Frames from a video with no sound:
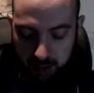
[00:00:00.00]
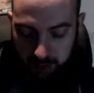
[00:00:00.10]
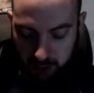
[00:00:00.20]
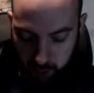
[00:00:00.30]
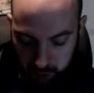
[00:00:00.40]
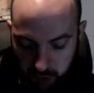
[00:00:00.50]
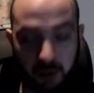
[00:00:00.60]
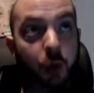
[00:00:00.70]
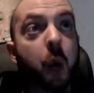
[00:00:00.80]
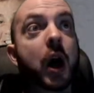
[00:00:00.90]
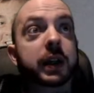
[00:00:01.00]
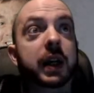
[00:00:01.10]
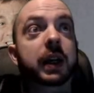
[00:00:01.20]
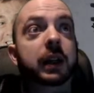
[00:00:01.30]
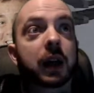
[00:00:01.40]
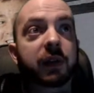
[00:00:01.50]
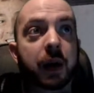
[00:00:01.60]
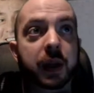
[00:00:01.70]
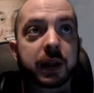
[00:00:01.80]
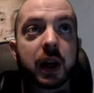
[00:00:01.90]
This was one QWERTY. I
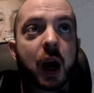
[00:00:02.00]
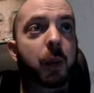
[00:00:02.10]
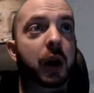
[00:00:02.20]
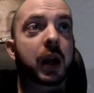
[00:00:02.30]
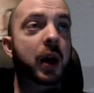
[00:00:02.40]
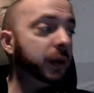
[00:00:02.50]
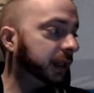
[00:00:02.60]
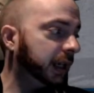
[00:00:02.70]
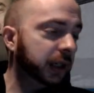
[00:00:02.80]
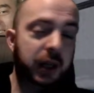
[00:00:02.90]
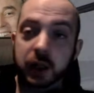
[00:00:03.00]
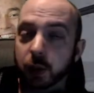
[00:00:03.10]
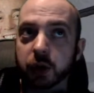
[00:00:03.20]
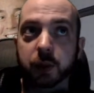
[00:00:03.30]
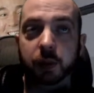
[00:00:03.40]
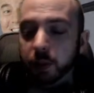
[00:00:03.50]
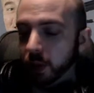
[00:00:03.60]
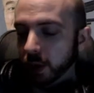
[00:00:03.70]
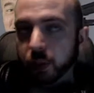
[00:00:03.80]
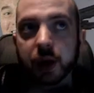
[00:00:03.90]
found this. I bought a load of t-shirts. We've got some
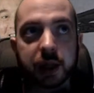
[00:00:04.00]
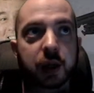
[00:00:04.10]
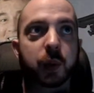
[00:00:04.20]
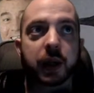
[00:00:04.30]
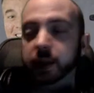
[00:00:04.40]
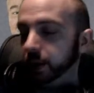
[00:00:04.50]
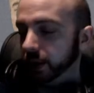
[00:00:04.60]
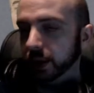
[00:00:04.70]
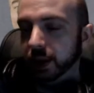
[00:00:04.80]
pretty good ones.